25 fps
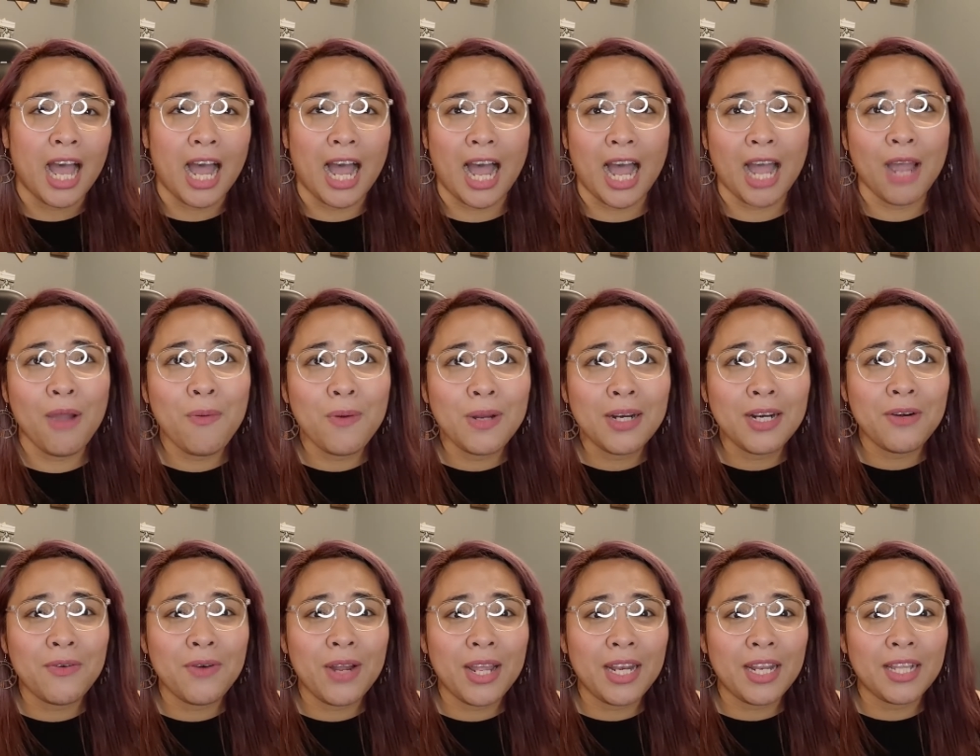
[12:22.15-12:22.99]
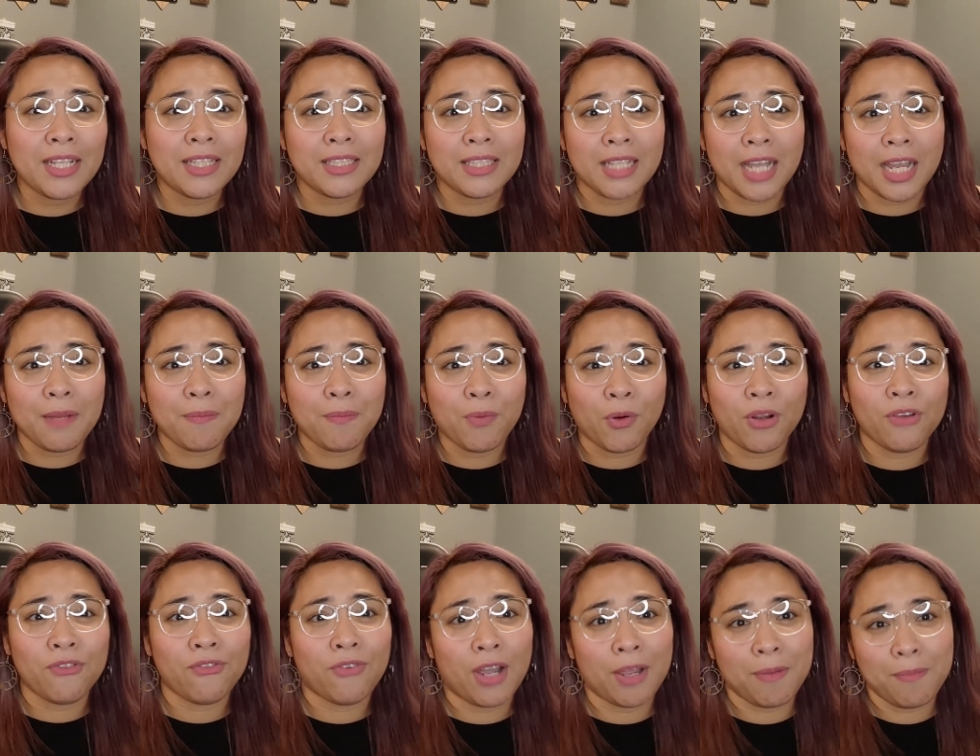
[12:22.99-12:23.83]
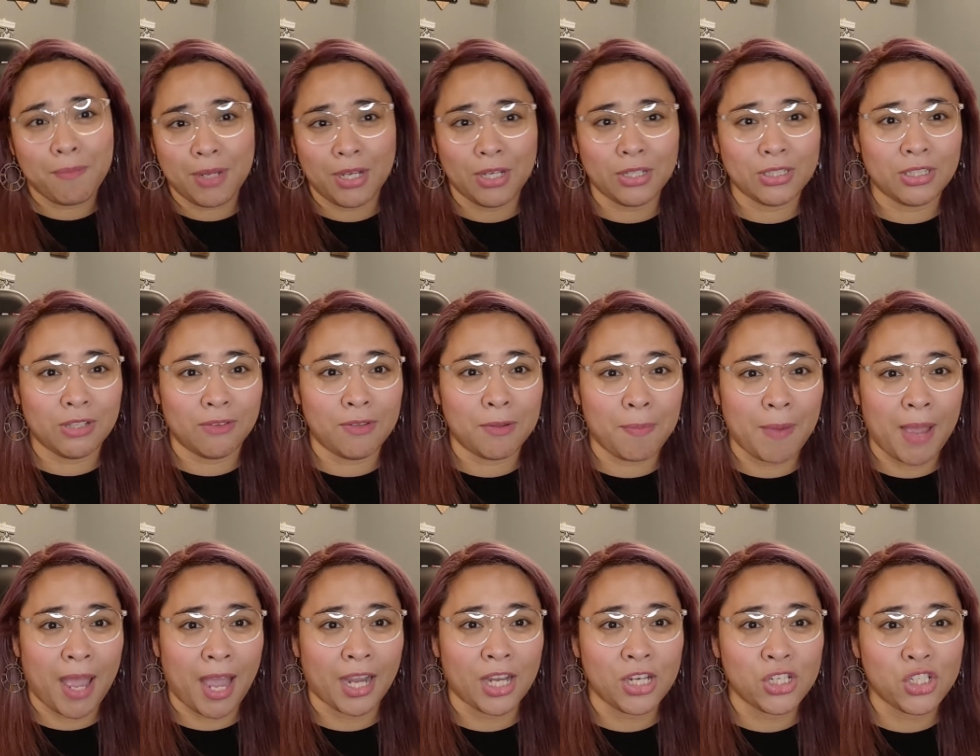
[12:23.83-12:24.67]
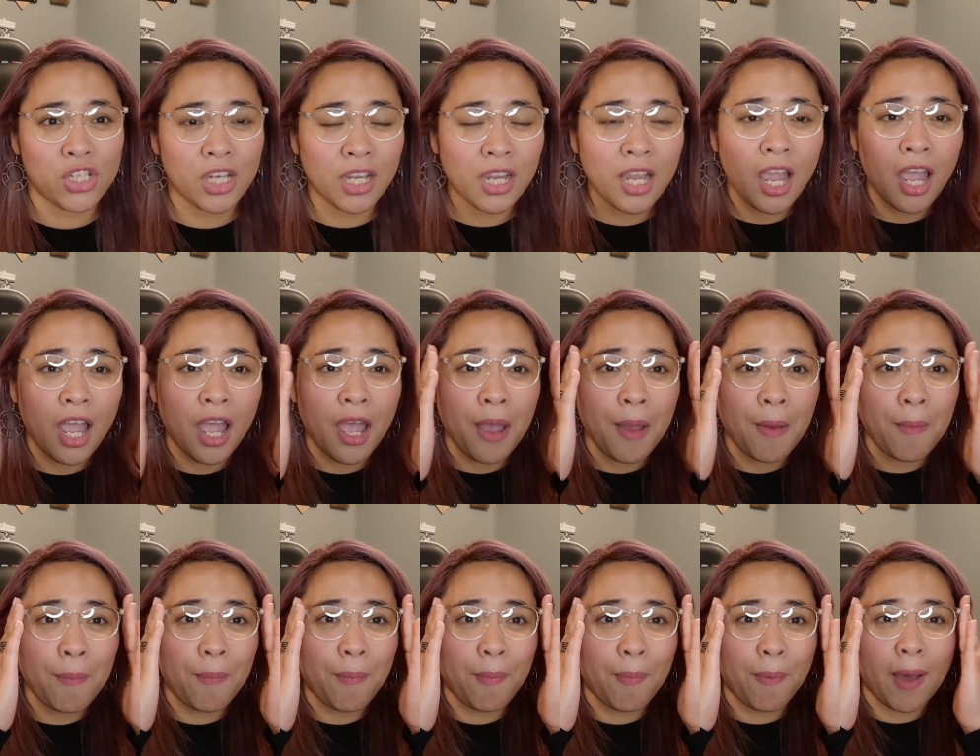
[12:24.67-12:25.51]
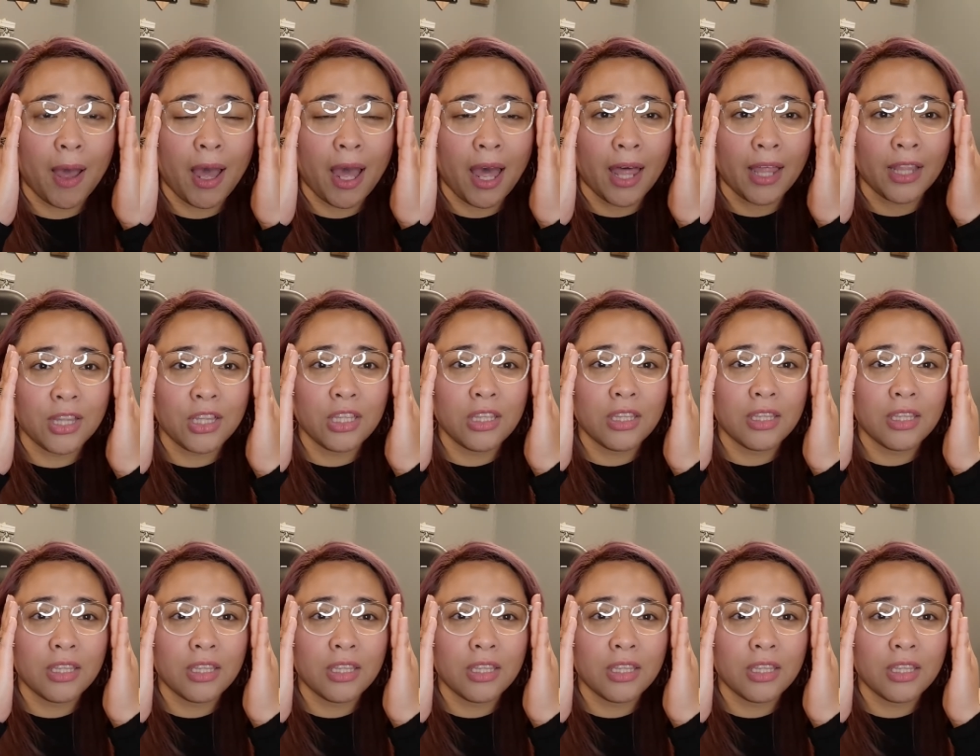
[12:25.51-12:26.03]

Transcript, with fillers: I want to rate it 9.5 because of the packaging, but